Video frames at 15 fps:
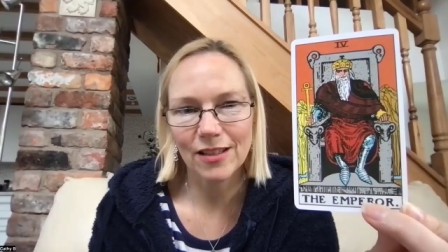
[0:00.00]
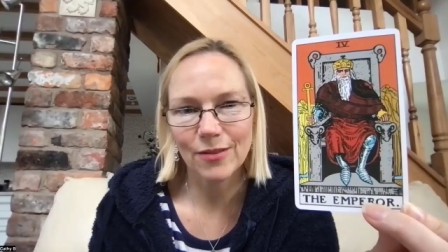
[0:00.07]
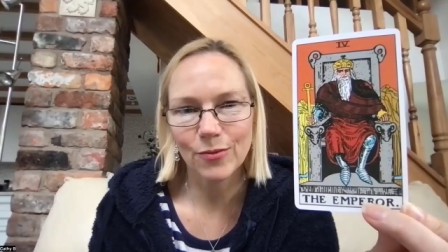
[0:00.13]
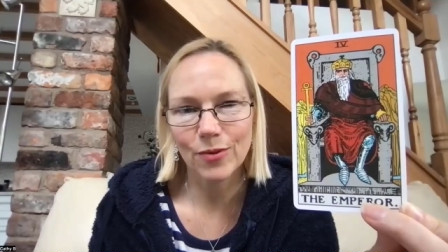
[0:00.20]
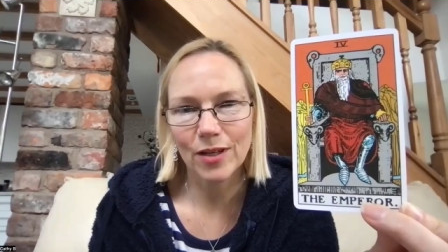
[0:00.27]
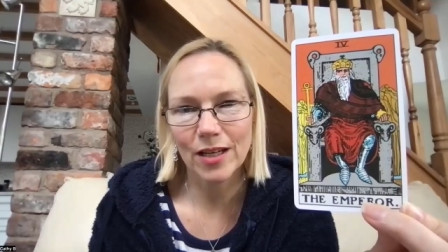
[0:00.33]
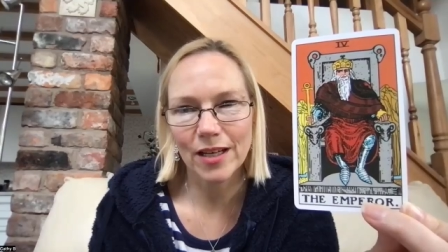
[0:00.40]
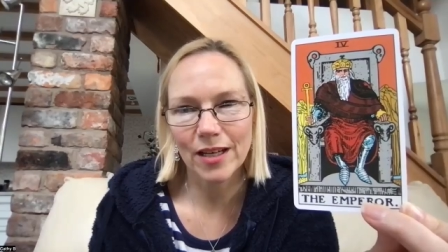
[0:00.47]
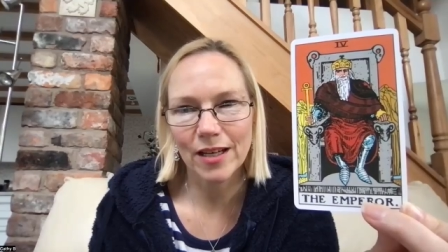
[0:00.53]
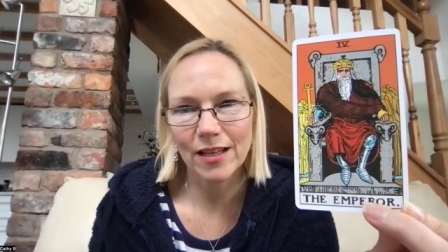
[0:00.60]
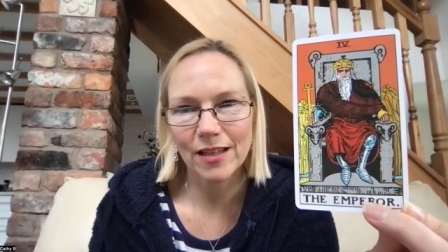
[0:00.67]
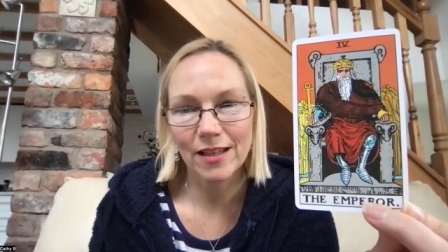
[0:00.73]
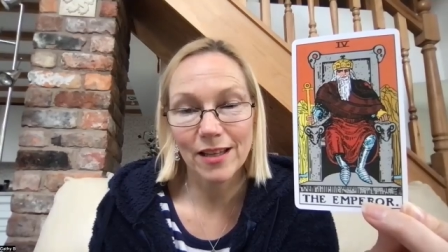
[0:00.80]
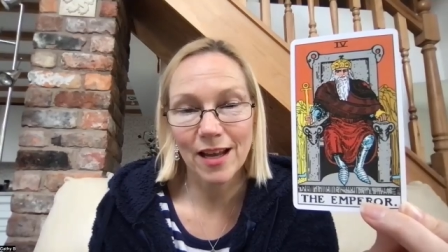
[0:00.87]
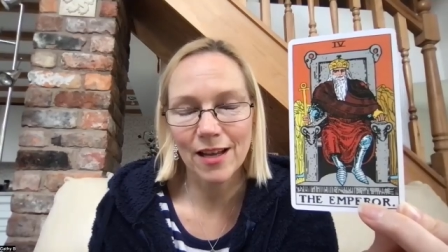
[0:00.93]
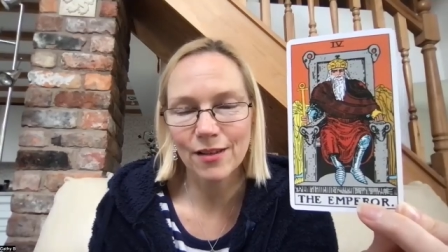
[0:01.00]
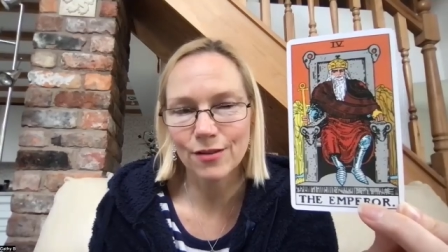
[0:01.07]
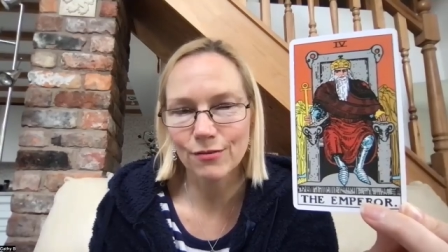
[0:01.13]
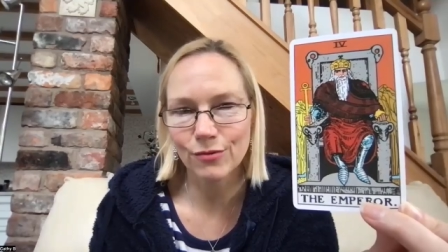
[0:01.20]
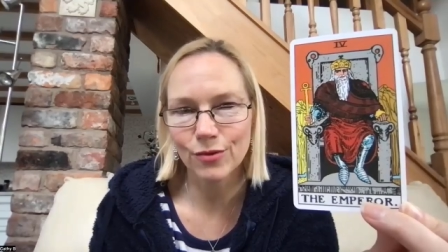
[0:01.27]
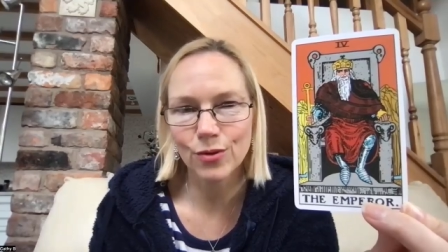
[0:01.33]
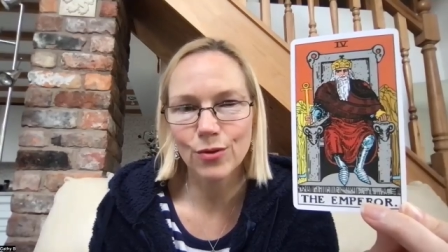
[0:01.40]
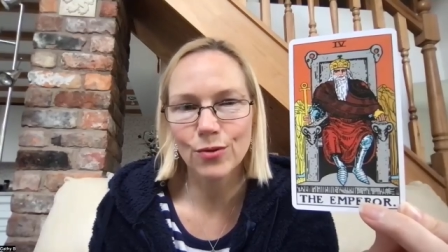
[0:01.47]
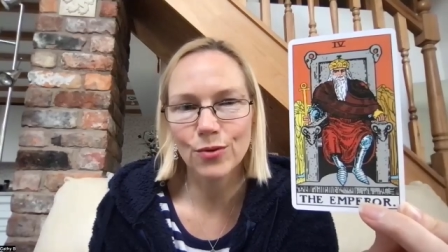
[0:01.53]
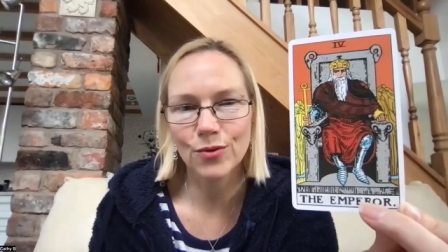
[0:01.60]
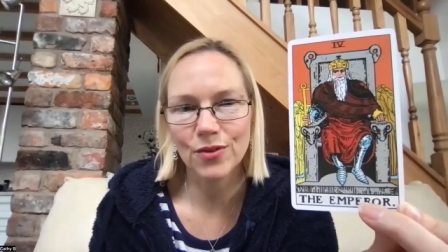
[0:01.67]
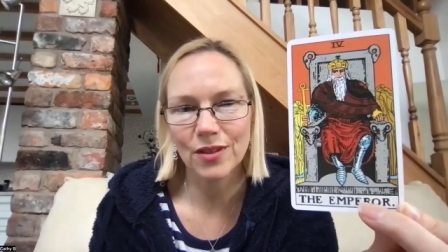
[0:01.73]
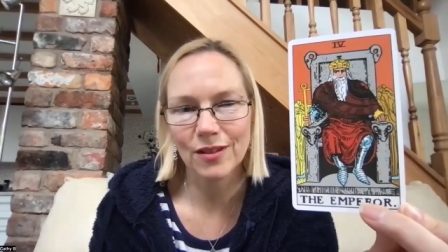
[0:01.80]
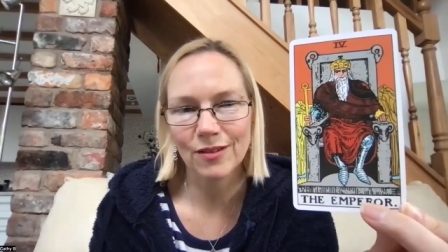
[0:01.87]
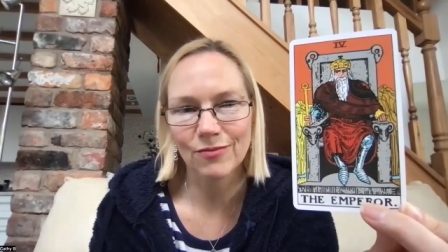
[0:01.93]
where that has
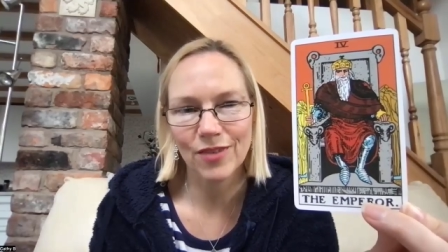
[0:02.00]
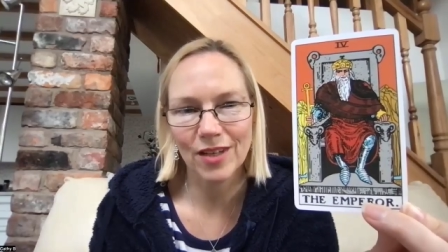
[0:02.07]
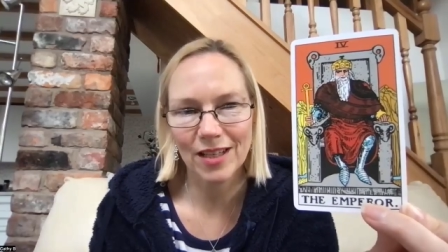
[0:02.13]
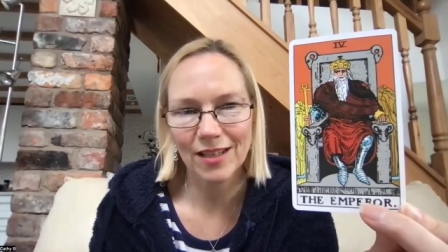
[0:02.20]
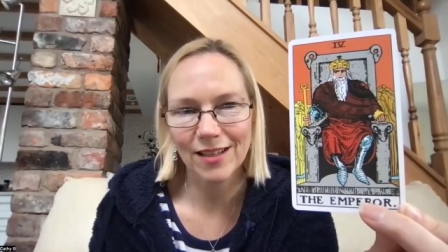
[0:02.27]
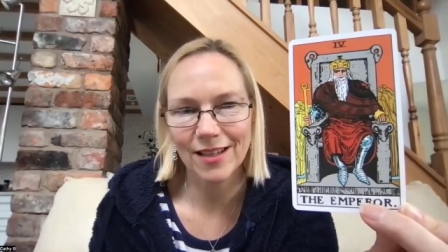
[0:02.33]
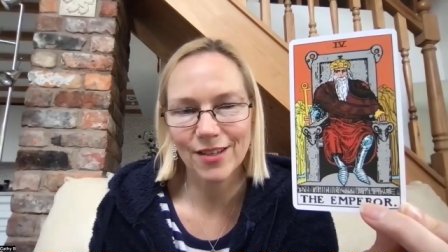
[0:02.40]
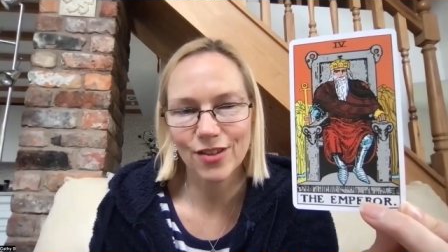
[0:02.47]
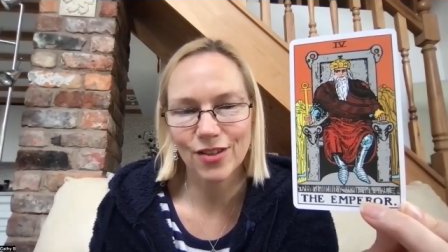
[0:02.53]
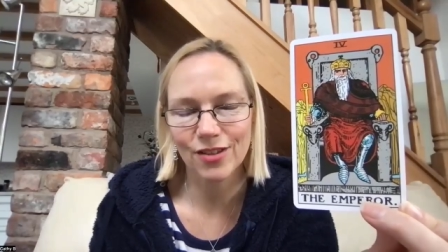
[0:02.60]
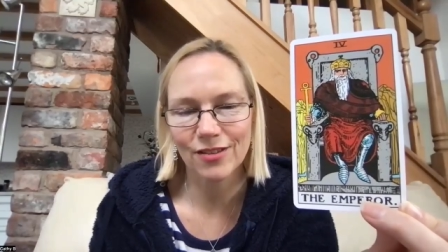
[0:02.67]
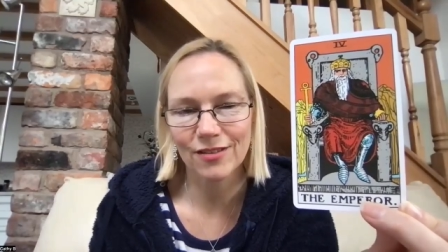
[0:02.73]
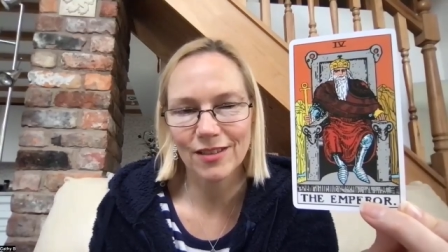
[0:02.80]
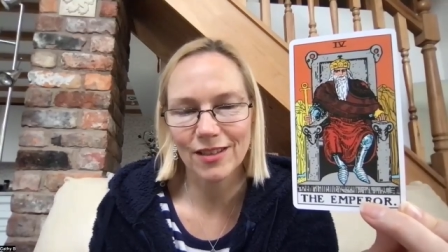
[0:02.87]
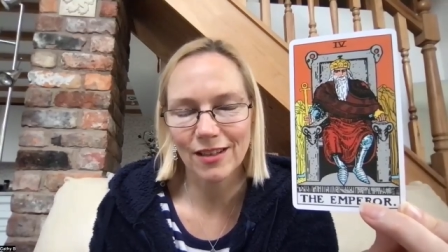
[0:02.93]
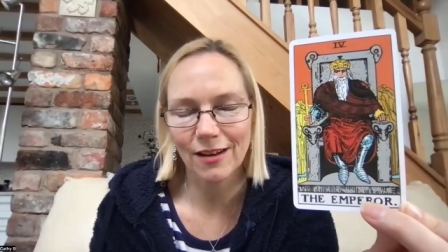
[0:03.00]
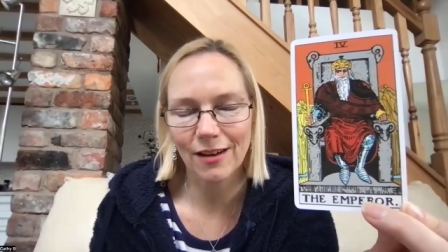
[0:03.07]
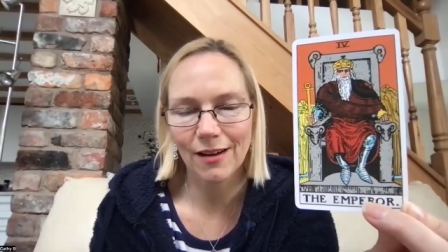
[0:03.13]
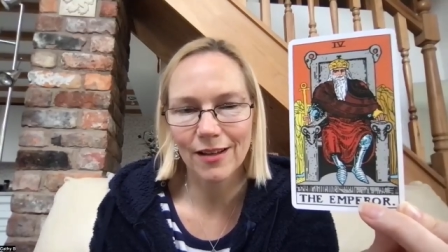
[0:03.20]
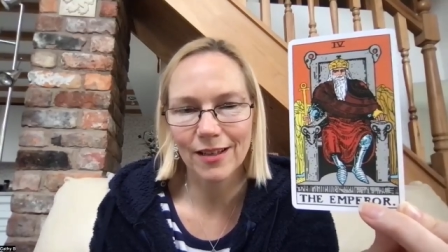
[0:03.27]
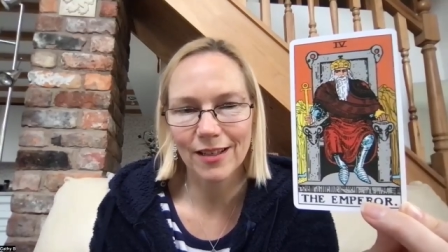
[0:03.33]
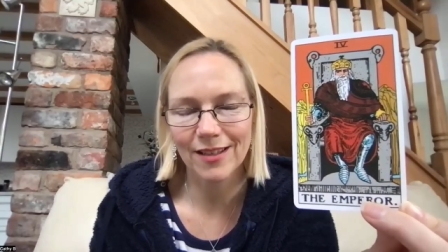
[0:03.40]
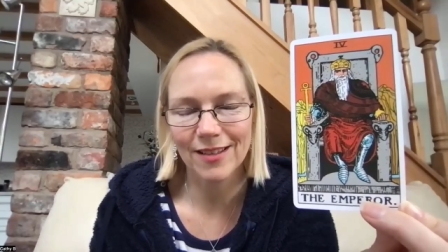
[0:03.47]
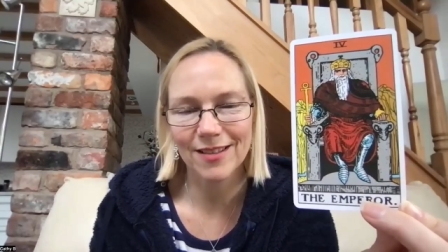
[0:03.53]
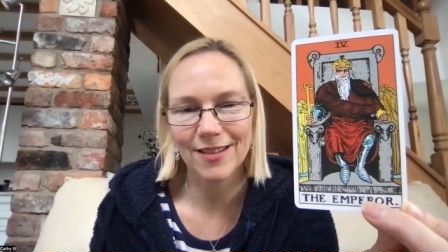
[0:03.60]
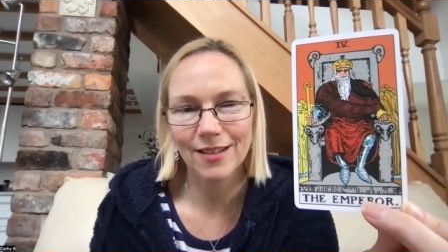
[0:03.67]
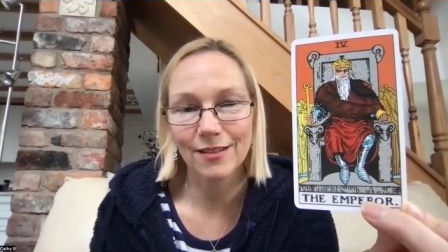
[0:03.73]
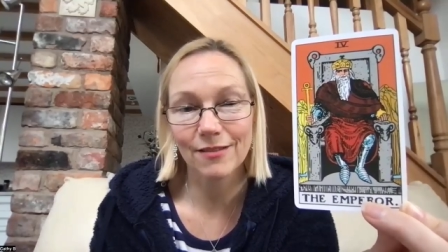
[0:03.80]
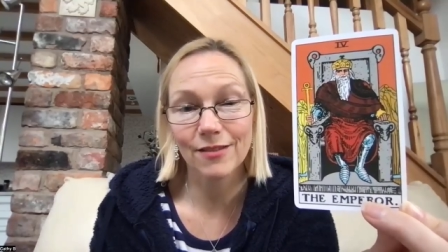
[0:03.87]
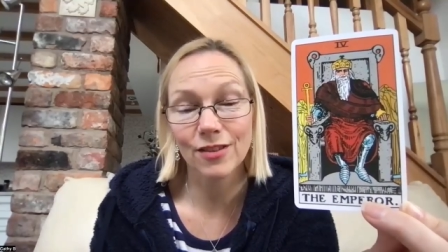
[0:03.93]
rules and regulations and guidelines
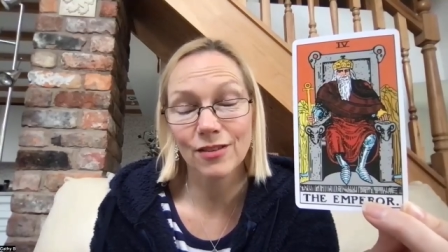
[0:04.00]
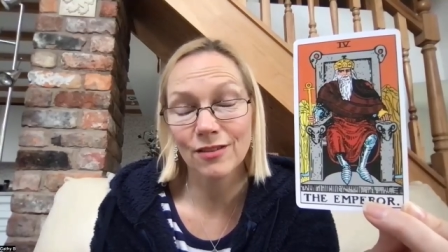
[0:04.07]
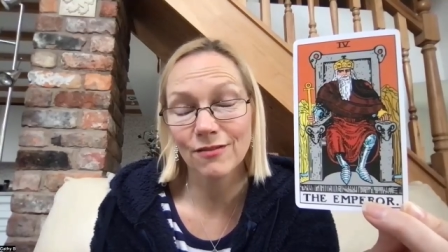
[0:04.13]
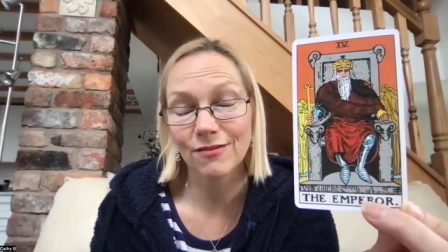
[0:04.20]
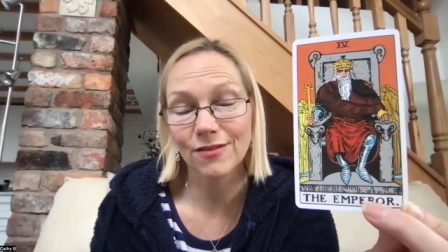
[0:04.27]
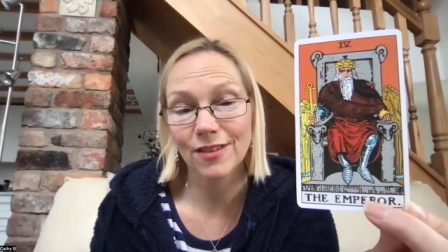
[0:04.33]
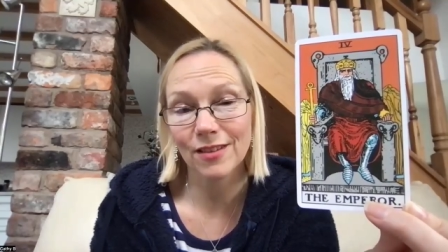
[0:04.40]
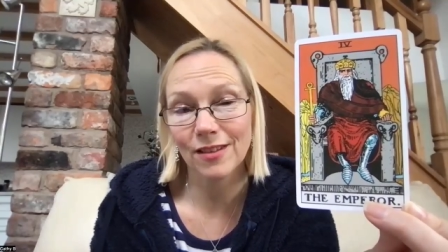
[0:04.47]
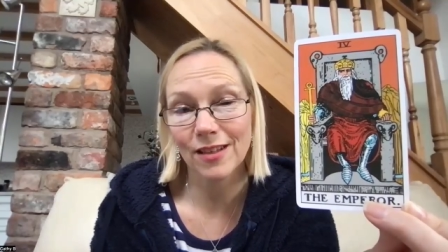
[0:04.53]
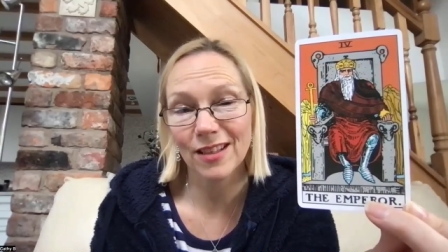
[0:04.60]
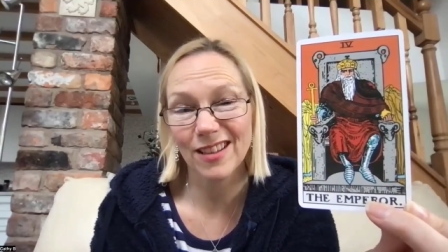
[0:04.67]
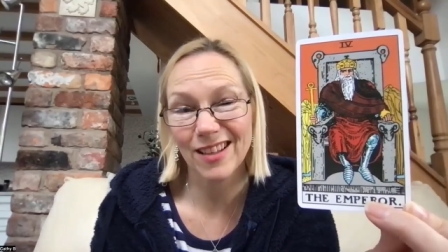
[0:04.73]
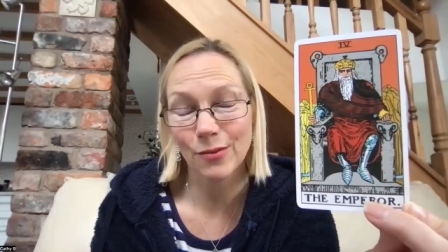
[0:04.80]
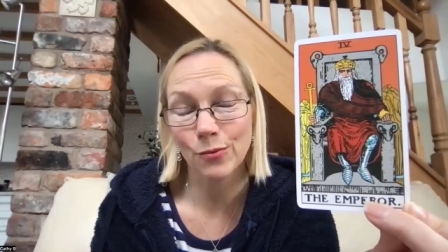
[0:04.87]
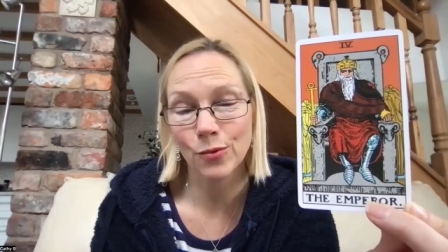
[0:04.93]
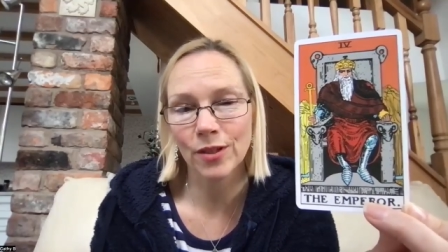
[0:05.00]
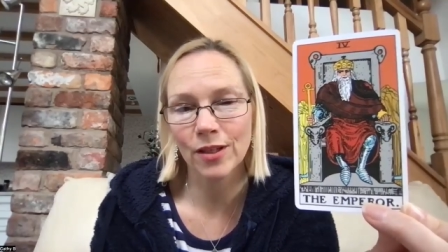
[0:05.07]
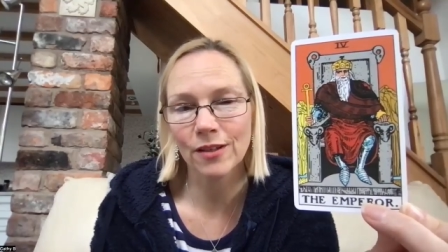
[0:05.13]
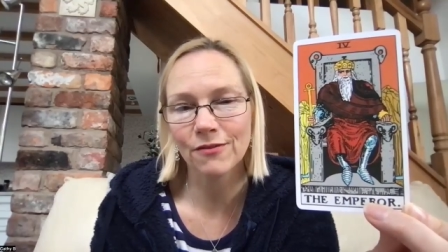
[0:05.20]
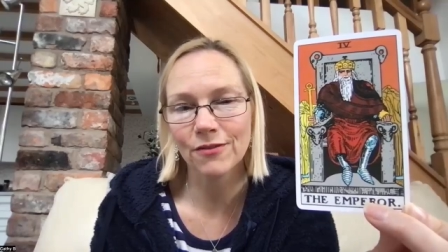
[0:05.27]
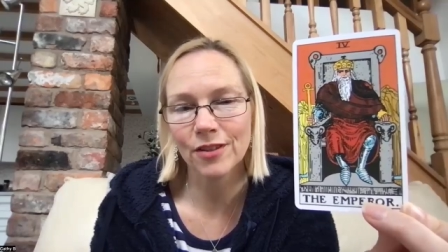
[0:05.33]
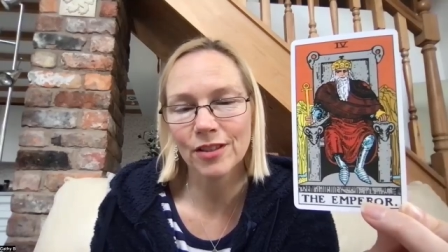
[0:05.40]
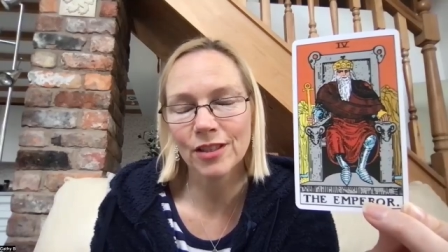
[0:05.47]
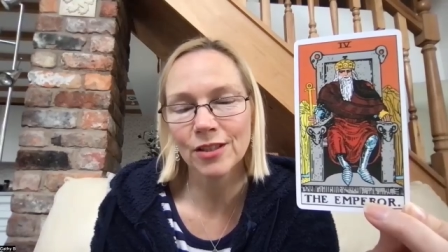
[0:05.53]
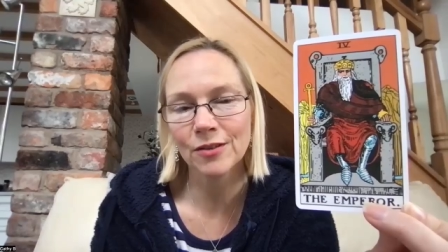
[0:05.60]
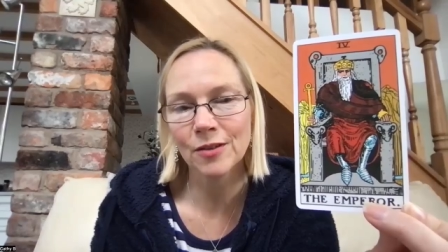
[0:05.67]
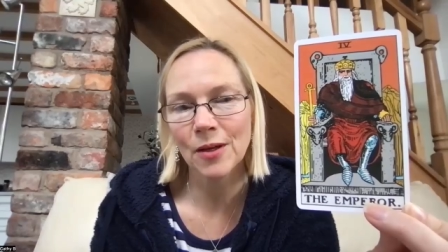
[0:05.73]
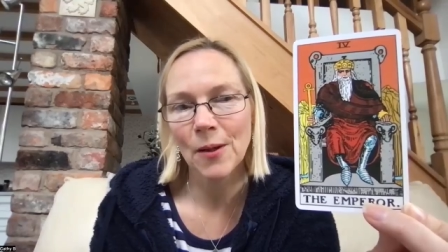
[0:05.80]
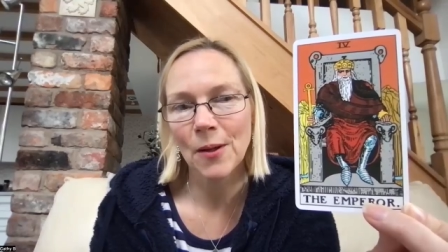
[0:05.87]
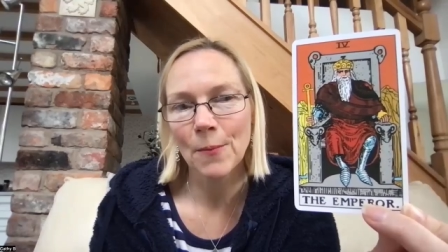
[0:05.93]
that doesn't feel like they work for you.